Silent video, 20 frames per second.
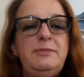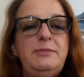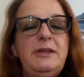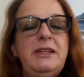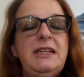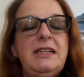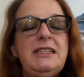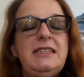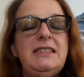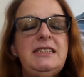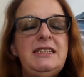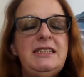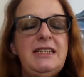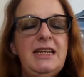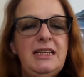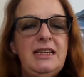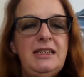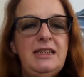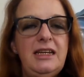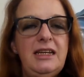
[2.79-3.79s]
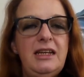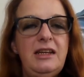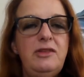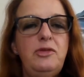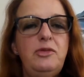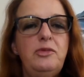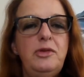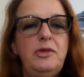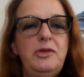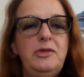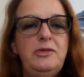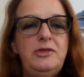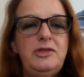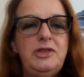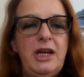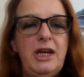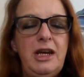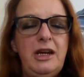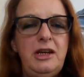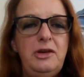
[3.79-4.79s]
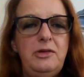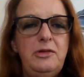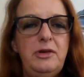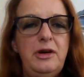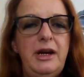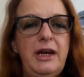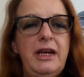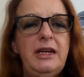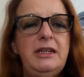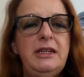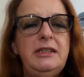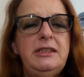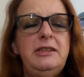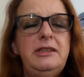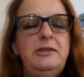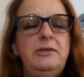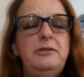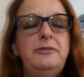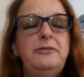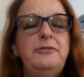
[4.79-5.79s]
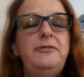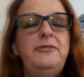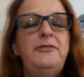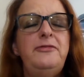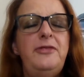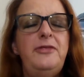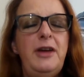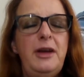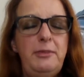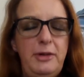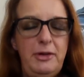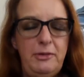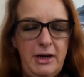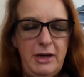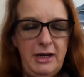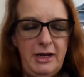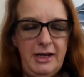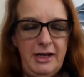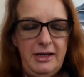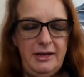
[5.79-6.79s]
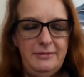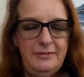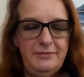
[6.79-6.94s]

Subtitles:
been extended through January into February.